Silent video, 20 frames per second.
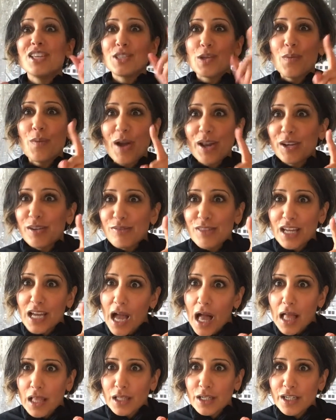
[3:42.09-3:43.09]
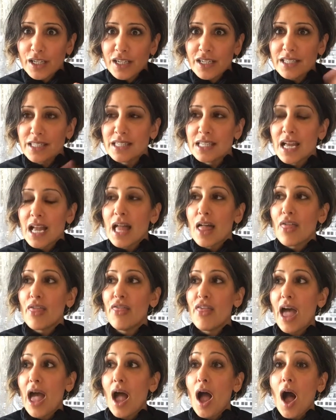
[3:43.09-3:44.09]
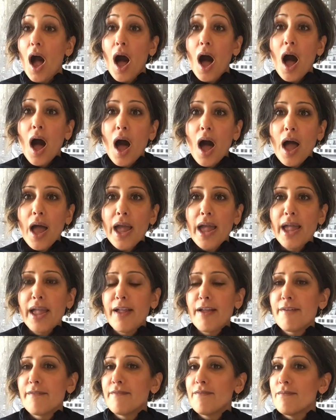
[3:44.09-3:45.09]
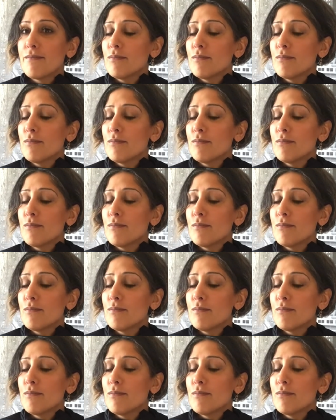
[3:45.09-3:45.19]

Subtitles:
So one of the colors that I,